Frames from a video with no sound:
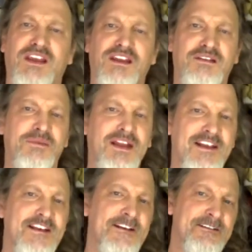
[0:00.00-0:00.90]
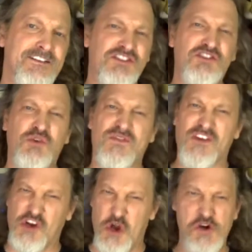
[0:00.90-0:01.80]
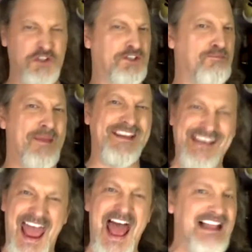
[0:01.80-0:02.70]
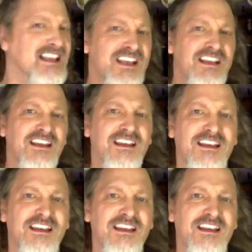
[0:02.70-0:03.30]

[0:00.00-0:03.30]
And I mean, it's just sort of a cult mentality